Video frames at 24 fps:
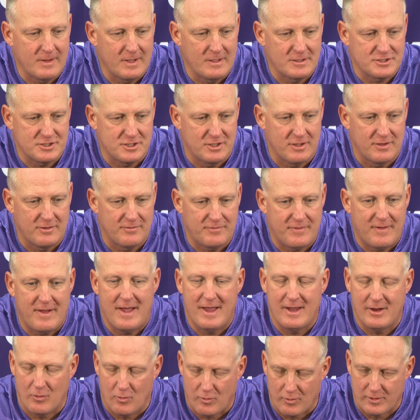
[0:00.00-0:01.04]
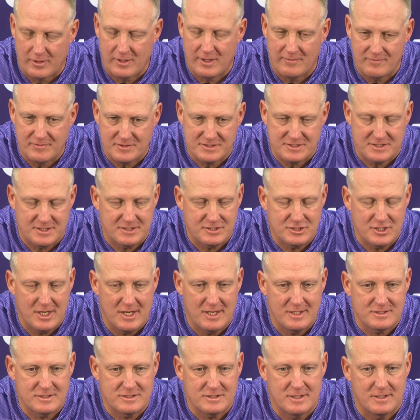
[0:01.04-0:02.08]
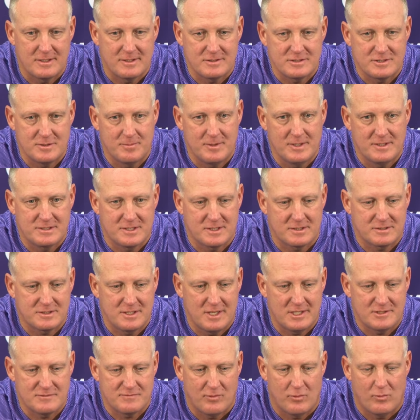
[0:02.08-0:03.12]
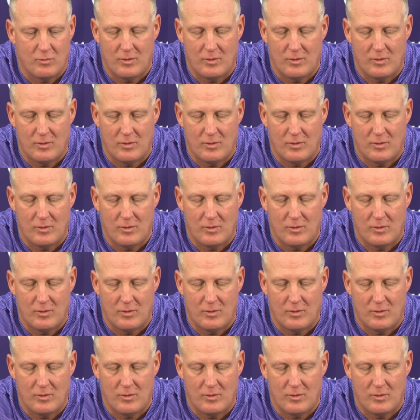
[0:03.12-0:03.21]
solidify or give us the chance to, to be successful.